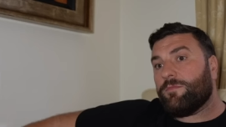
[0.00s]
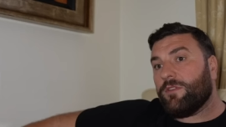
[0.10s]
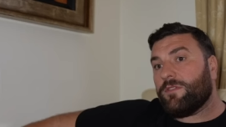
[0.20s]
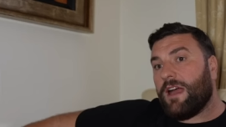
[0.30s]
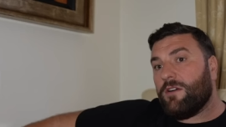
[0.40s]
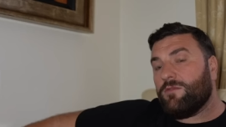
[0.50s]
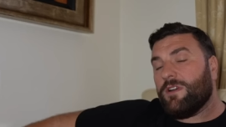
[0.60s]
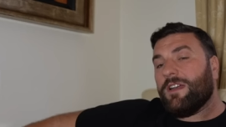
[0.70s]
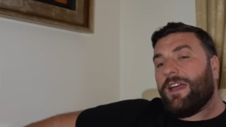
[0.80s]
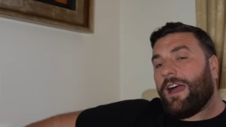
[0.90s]
But now,
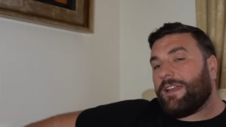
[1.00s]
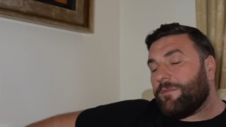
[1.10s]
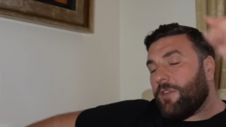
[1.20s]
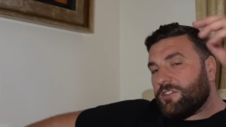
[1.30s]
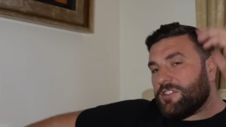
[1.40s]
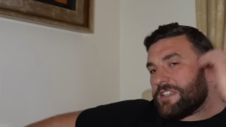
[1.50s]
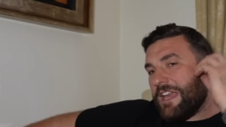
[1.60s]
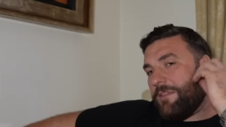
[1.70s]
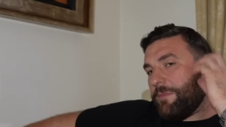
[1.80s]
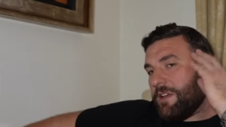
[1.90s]
and I'm not just
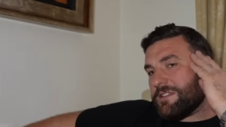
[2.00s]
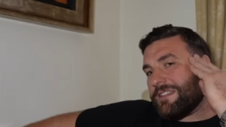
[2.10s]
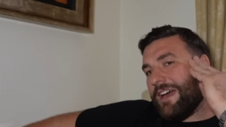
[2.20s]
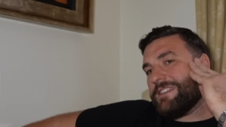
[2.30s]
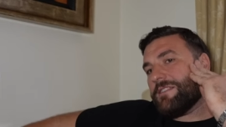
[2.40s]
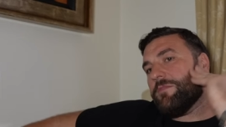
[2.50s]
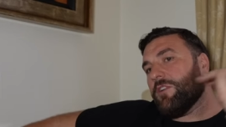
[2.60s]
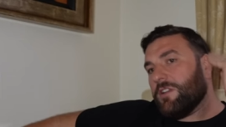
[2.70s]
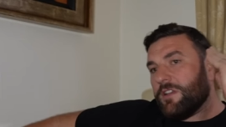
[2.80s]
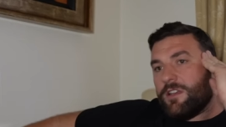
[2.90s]
saying it because of Tyson,
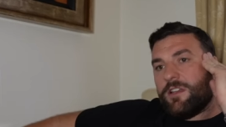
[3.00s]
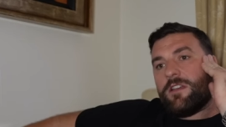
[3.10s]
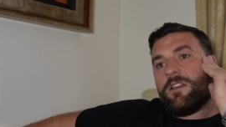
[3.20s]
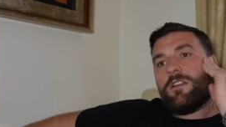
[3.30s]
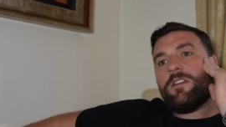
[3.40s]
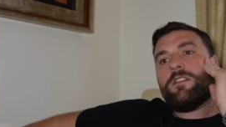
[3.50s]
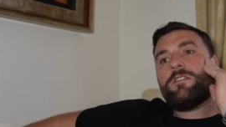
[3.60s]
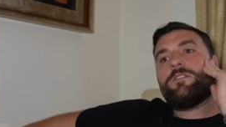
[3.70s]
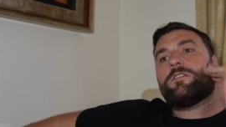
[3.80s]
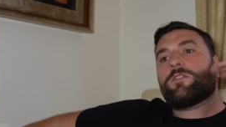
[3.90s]
but
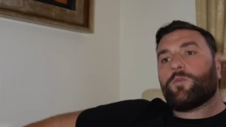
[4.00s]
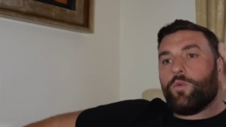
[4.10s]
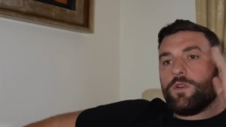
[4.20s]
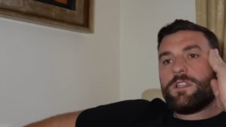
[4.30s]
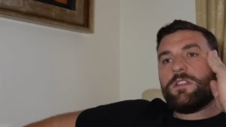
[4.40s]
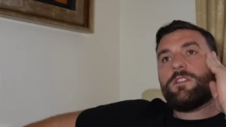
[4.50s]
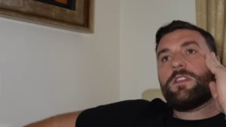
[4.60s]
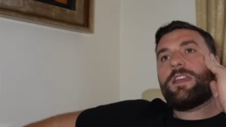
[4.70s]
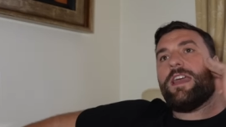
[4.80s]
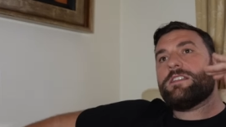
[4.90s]
was it
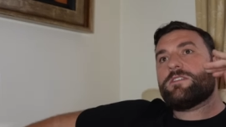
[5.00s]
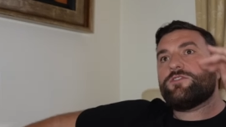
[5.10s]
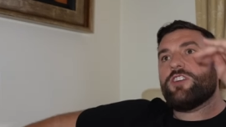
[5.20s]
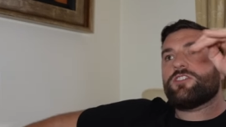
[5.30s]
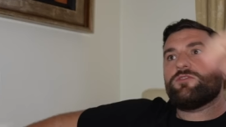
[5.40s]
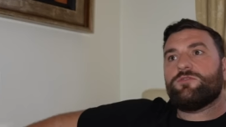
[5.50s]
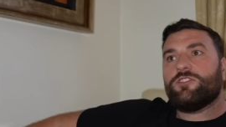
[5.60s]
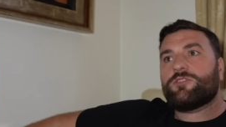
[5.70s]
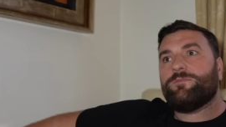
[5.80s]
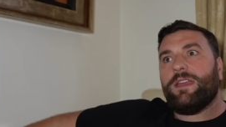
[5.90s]
the case of Joshua
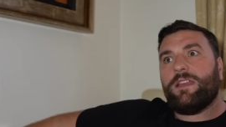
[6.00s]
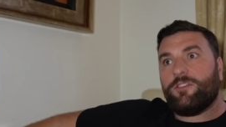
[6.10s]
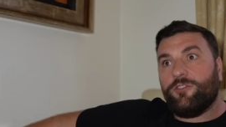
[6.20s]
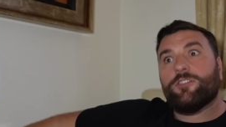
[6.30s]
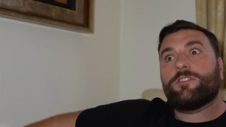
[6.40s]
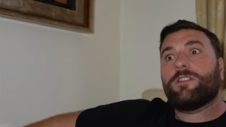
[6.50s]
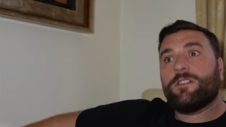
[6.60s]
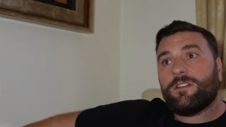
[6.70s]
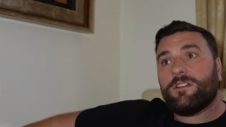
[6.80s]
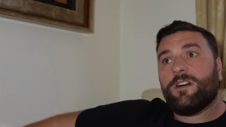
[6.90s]
just being good
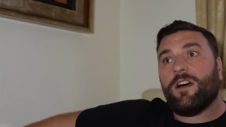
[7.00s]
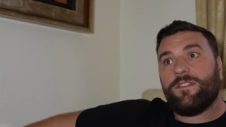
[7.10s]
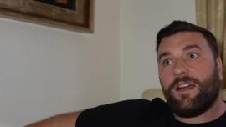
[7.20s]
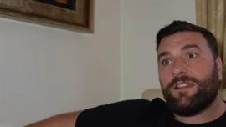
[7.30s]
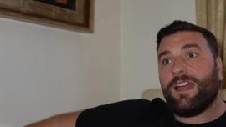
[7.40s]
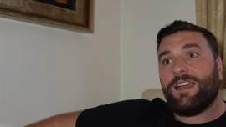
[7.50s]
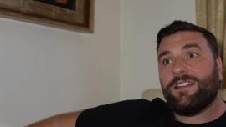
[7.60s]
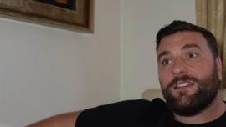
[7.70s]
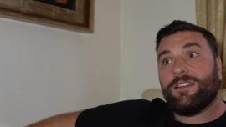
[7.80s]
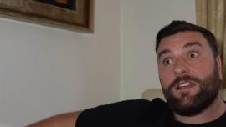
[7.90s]
on that night
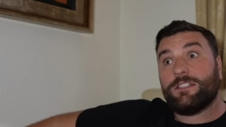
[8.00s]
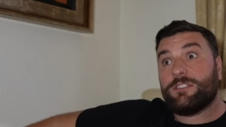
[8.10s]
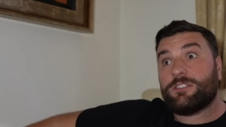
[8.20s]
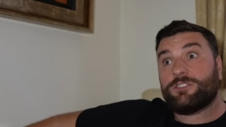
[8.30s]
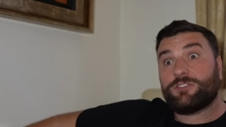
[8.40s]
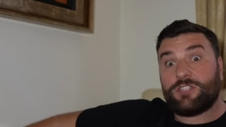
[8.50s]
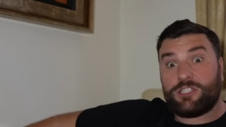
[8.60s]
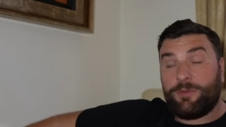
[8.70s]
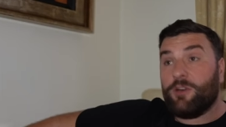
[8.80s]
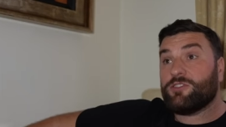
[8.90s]
and
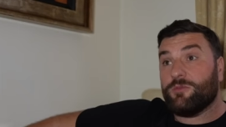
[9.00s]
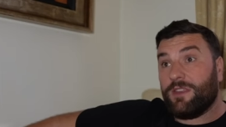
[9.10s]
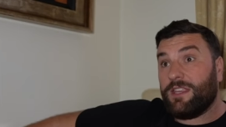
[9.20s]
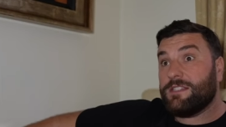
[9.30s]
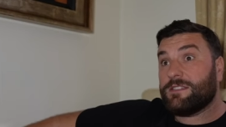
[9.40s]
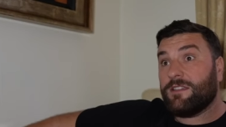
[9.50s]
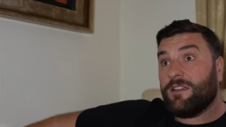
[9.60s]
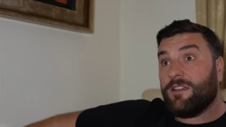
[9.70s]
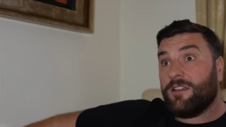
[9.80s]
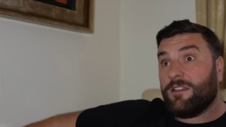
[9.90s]
disposing with his
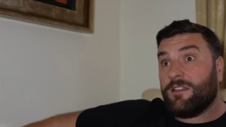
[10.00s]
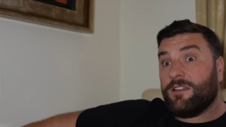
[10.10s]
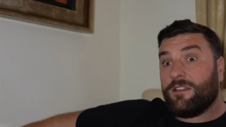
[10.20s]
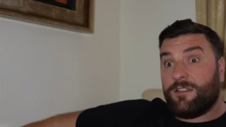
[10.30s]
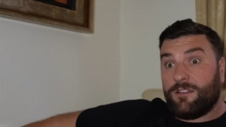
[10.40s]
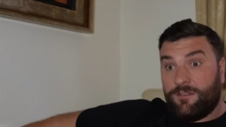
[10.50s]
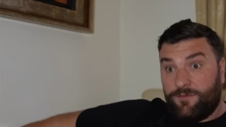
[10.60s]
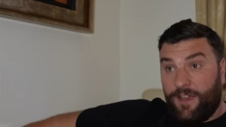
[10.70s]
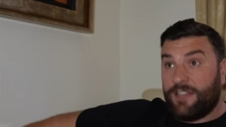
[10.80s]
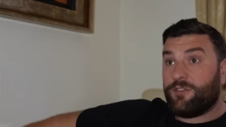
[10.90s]

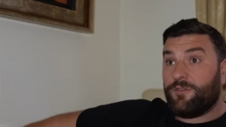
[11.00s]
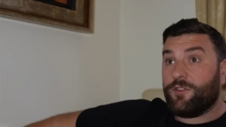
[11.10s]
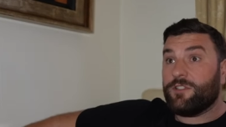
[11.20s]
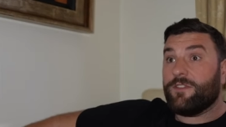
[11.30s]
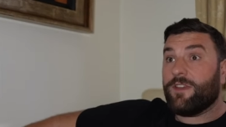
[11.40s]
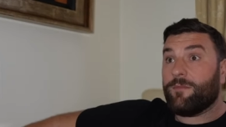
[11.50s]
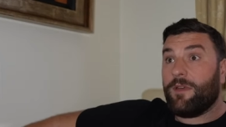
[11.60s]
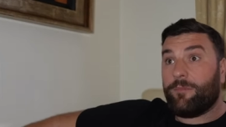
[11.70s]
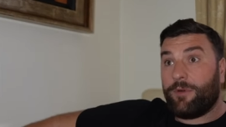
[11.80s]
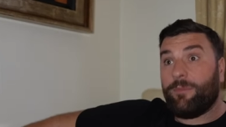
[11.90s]
fighter in front of him, a
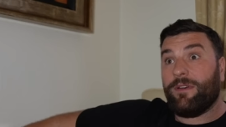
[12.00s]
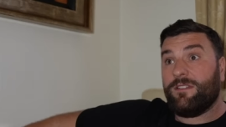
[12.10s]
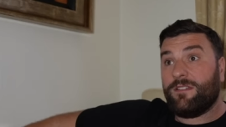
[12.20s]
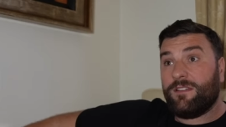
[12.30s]
uh, proper,